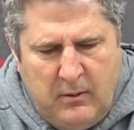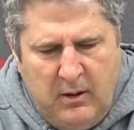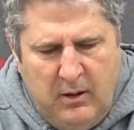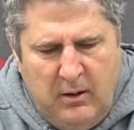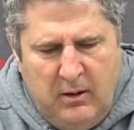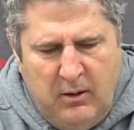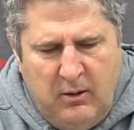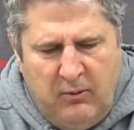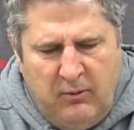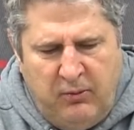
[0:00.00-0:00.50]

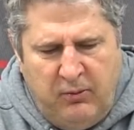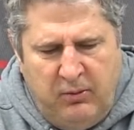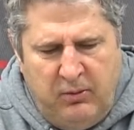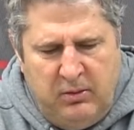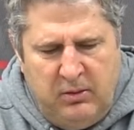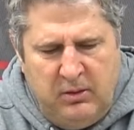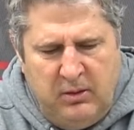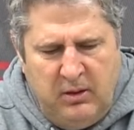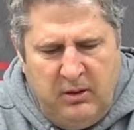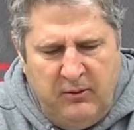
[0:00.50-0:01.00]
you know,
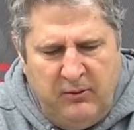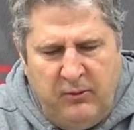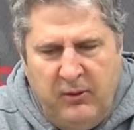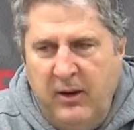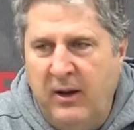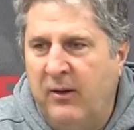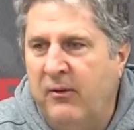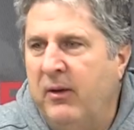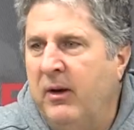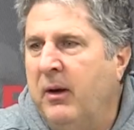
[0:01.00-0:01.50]
if we
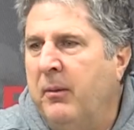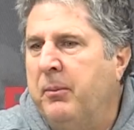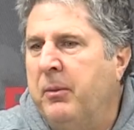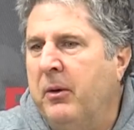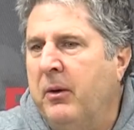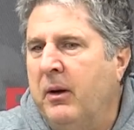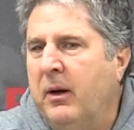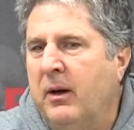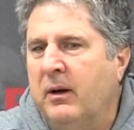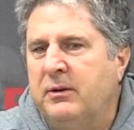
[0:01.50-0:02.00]
have any
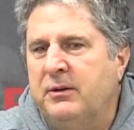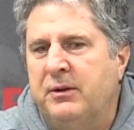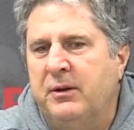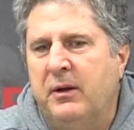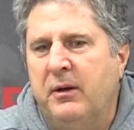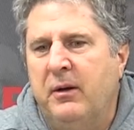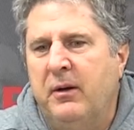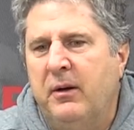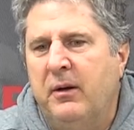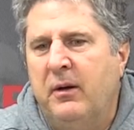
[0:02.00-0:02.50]

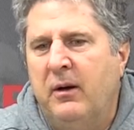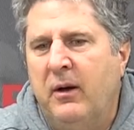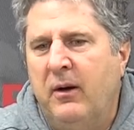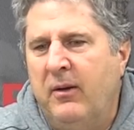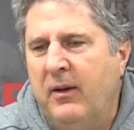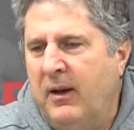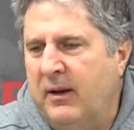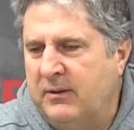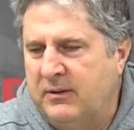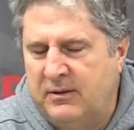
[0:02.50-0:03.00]
production
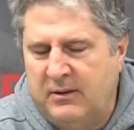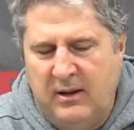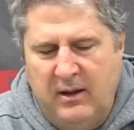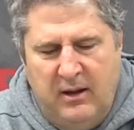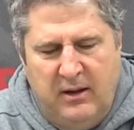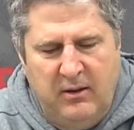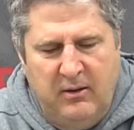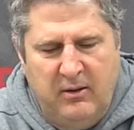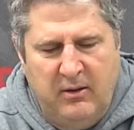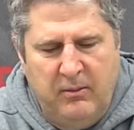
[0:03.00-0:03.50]
on that
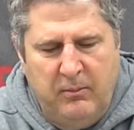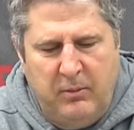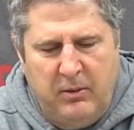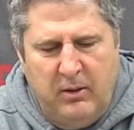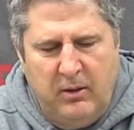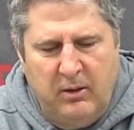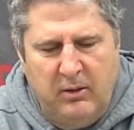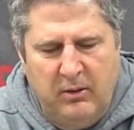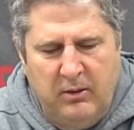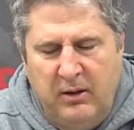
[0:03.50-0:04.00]
side of the ball,
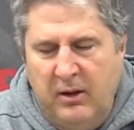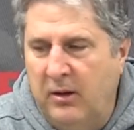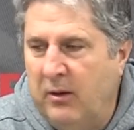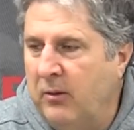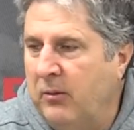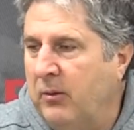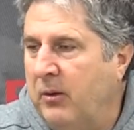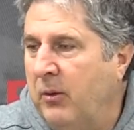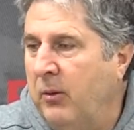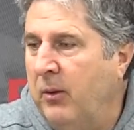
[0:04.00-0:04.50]
or, you
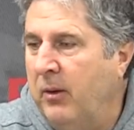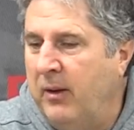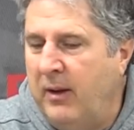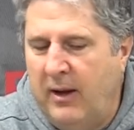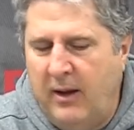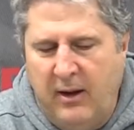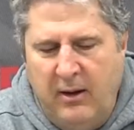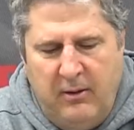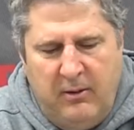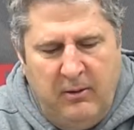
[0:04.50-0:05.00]
know, doing
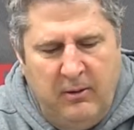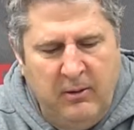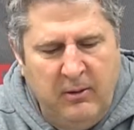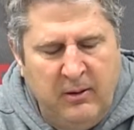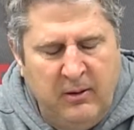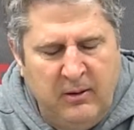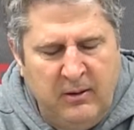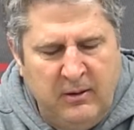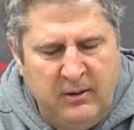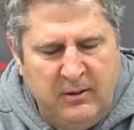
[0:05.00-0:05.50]
that, or
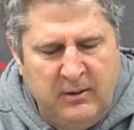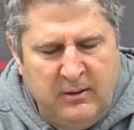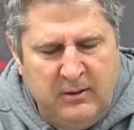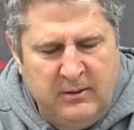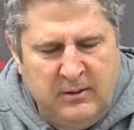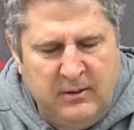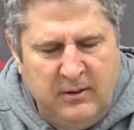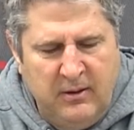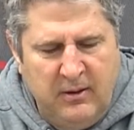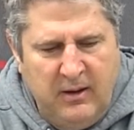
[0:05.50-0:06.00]

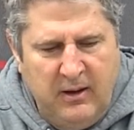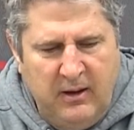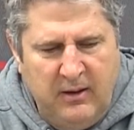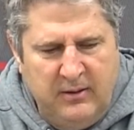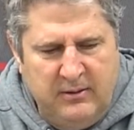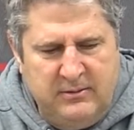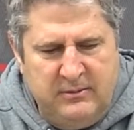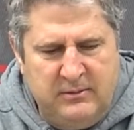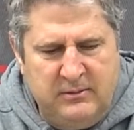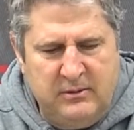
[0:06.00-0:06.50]
then
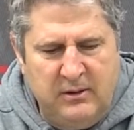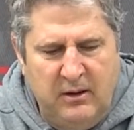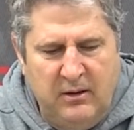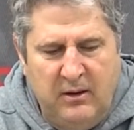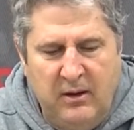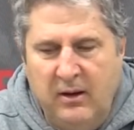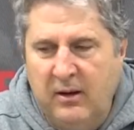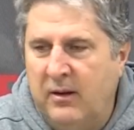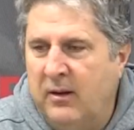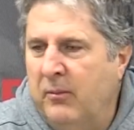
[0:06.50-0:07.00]
I
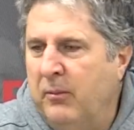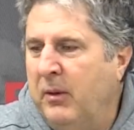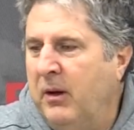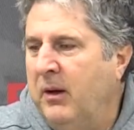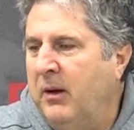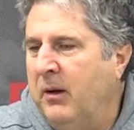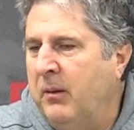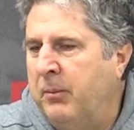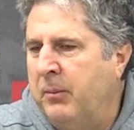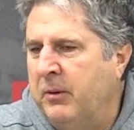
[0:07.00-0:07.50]
think the
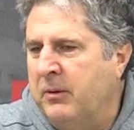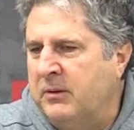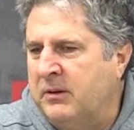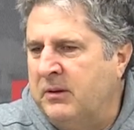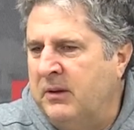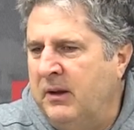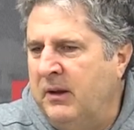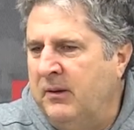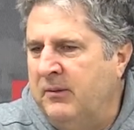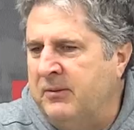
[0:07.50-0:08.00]
media
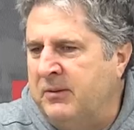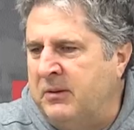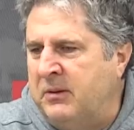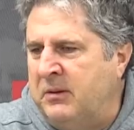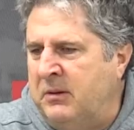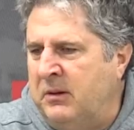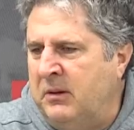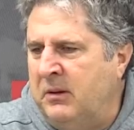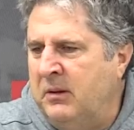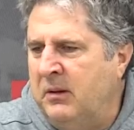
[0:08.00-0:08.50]

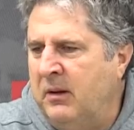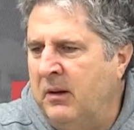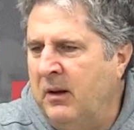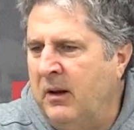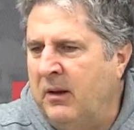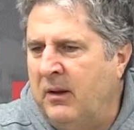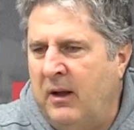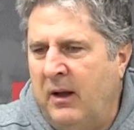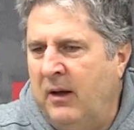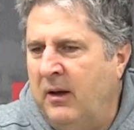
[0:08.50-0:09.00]
perceives
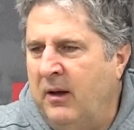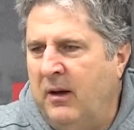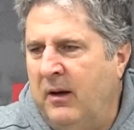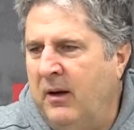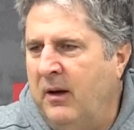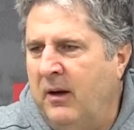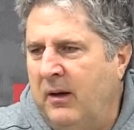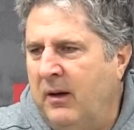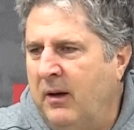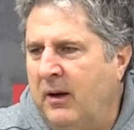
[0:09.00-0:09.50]
that they
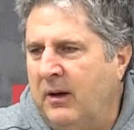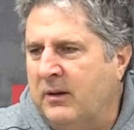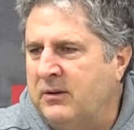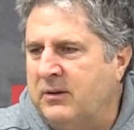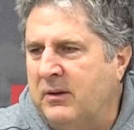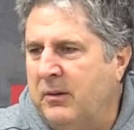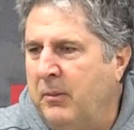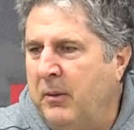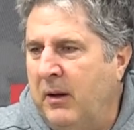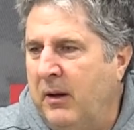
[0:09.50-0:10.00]
didn't
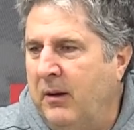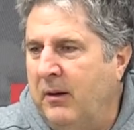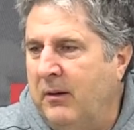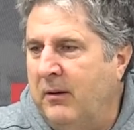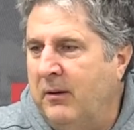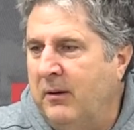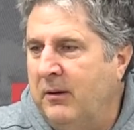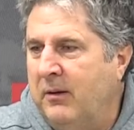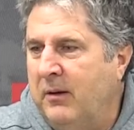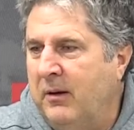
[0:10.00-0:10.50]
estimate
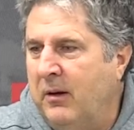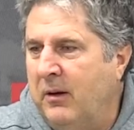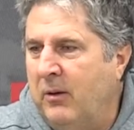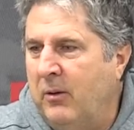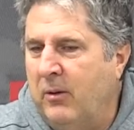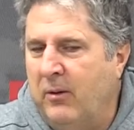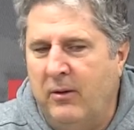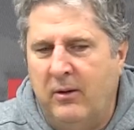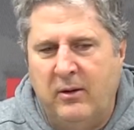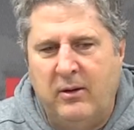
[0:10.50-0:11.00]
it, you know,
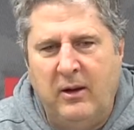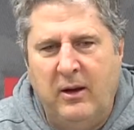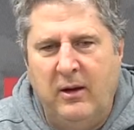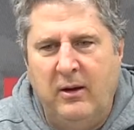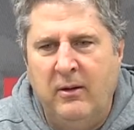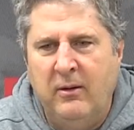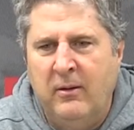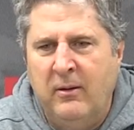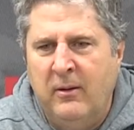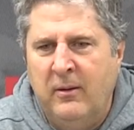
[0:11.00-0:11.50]
or that they